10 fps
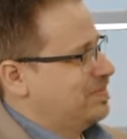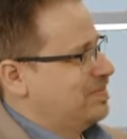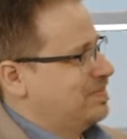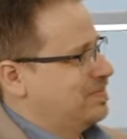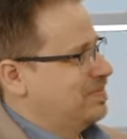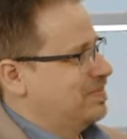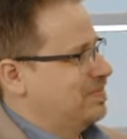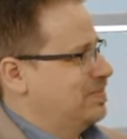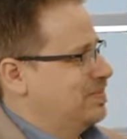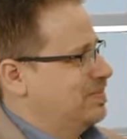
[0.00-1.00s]

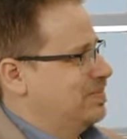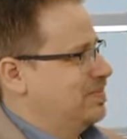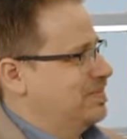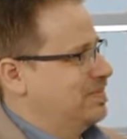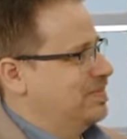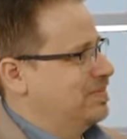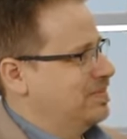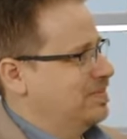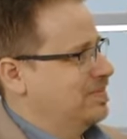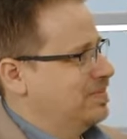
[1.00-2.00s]

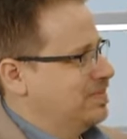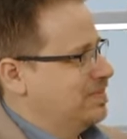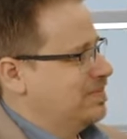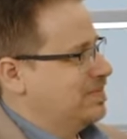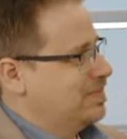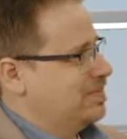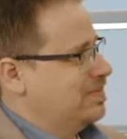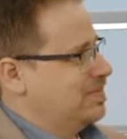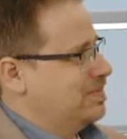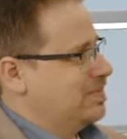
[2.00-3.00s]

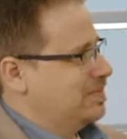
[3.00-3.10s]
The person shown says nothing.